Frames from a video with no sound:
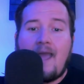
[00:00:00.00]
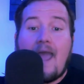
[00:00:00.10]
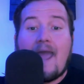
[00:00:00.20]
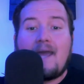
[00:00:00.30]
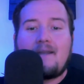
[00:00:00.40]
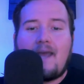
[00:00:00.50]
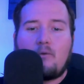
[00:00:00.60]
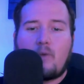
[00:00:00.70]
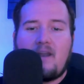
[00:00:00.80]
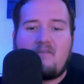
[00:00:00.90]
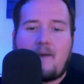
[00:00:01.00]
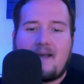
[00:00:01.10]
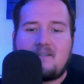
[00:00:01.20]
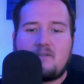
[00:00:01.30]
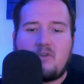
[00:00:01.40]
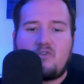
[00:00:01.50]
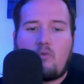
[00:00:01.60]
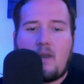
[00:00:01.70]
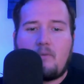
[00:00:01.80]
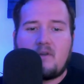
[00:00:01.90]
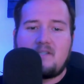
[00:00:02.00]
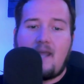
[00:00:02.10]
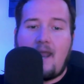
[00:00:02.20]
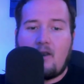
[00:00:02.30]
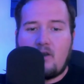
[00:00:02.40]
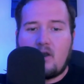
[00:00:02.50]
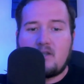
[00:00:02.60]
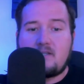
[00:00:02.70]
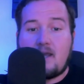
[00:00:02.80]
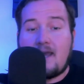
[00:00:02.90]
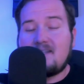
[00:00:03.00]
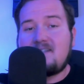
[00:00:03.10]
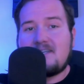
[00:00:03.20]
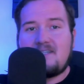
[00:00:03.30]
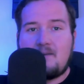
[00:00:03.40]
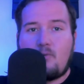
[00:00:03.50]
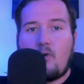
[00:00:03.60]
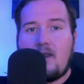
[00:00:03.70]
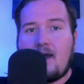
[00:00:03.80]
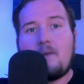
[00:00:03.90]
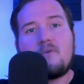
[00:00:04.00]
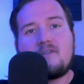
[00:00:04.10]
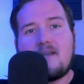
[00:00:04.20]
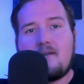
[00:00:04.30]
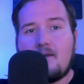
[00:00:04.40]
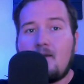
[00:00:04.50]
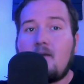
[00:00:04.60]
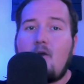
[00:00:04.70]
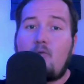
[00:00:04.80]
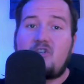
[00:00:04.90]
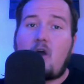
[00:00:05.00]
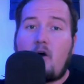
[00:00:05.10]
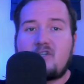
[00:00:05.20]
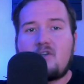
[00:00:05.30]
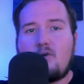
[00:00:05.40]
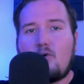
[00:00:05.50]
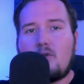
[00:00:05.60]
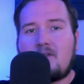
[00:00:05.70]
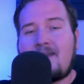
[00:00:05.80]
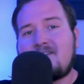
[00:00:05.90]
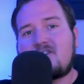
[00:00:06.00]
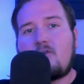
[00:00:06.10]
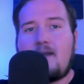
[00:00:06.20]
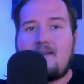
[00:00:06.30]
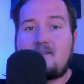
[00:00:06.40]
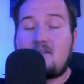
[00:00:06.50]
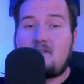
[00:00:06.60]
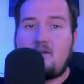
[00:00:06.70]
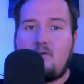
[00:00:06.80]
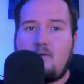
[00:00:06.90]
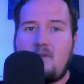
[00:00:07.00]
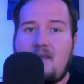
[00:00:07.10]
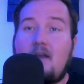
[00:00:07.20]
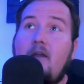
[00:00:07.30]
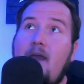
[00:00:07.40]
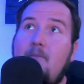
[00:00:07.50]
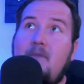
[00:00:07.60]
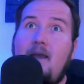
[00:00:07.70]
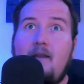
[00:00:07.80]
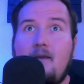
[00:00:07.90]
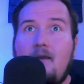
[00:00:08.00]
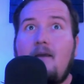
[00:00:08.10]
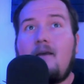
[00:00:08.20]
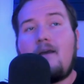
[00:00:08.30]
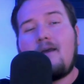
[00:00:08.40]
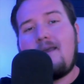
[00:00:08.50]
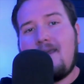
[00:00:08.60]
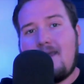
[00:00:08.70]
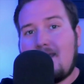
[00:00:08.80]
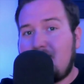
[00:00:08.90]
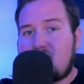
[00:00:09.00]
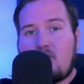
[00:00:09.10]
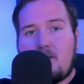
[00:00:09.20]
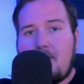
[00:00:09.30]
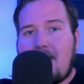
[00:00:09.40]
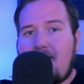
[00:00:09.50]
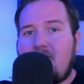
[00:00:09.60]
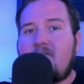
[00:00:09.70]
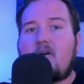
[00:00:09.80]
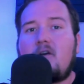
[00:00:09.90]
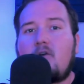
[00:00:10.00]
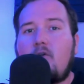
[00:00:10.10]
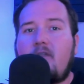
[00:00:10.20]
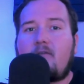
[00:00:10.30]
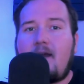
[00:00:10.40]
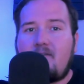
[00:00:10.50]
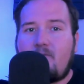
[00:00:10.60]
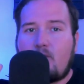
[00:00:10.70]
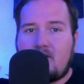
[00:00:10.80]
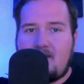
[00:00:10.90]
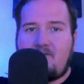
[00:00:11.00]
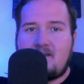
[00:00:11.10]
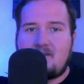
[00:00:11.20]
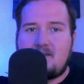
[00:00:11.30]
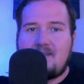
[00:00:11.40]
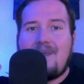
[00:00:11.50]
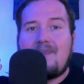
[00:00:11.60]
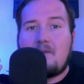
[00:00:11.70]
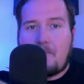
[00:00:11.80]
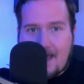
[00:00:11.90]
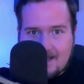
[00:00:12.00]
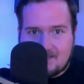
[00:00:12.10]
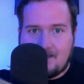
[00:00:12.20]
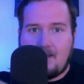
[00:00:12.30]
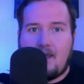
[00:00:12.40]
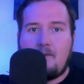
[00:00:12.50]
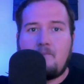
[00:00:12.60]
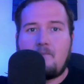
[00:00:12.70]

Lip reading: and at rate of passes with 20-plus air yards at 16.9%, which also lends credence to the claim that he is going to be a vertical threat for defenses in the passing game.